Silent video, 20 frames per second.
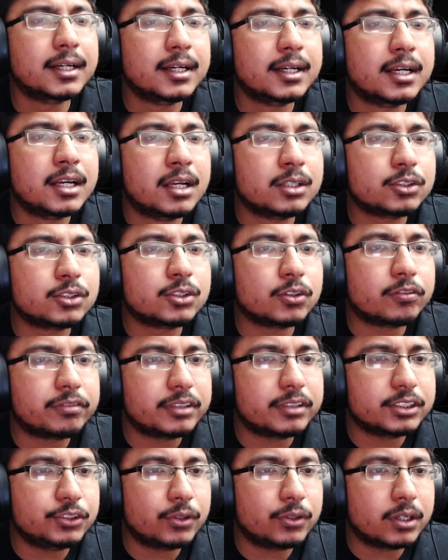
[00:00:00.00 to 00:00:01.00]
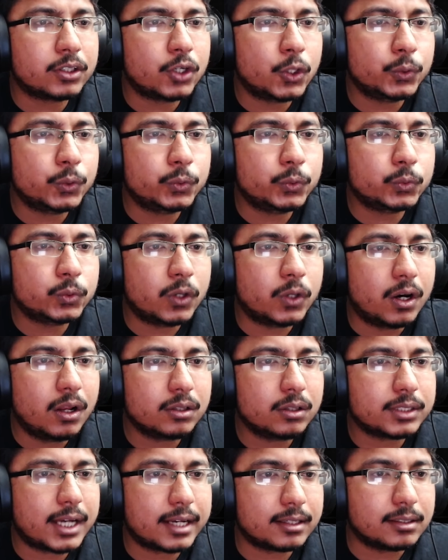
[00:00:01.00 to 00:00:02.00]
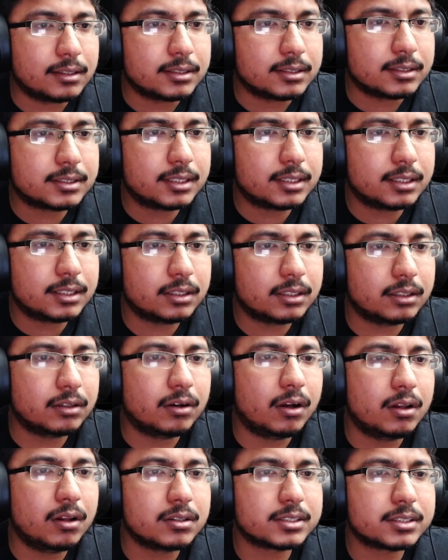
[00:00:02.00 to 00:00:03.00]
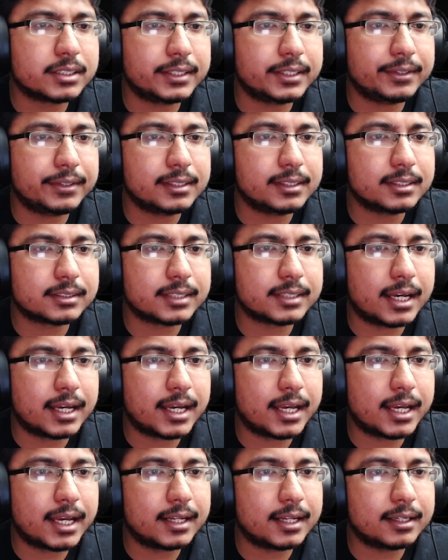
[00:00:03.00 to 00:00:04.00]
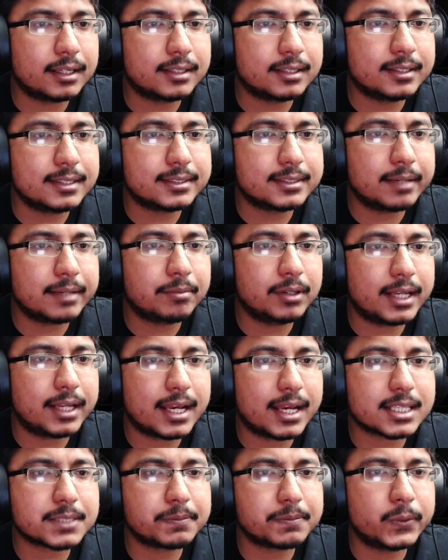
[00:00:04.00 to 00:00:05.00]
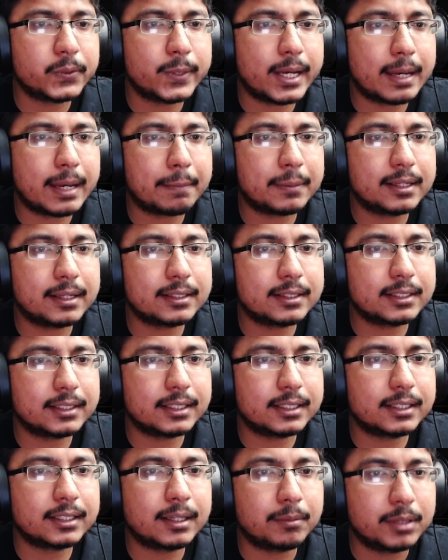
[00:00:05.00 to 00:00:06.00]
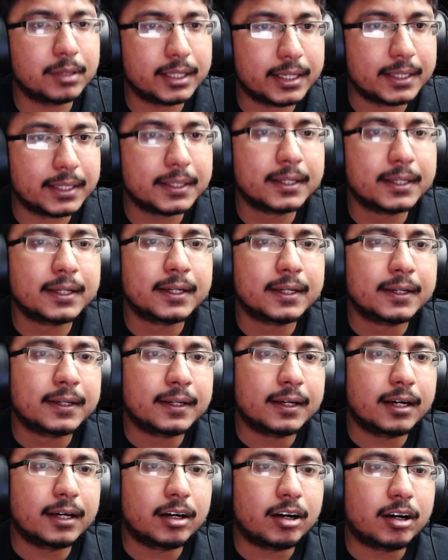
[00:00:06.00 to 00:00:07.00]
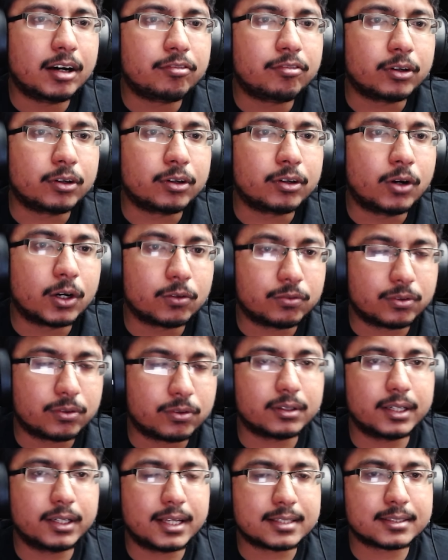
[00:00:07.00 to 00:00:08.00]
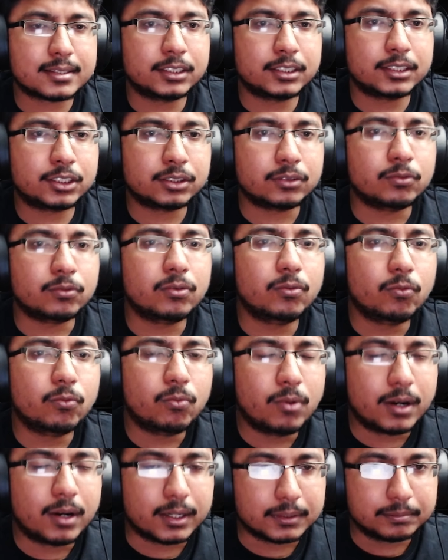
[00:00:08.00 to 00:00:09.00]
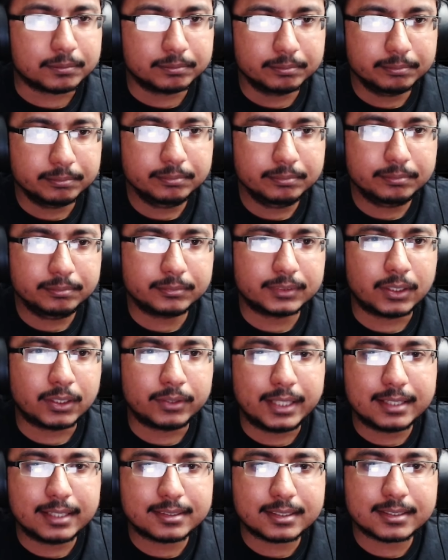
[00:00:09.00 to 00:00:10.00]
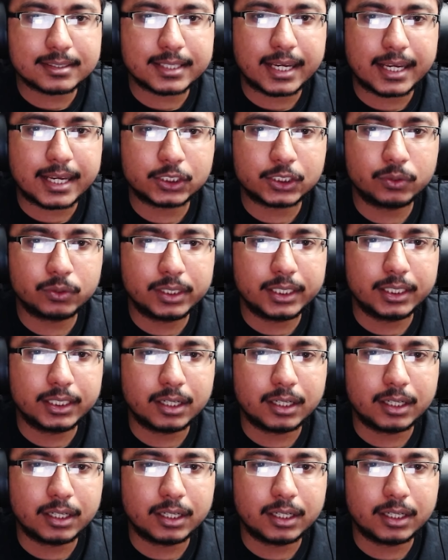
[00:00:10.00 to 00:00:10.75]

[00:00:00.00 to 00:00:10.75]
So first you want to go to all titles, all serials, and disable SPU MLAA for God of War Ascension 1. Now this is actually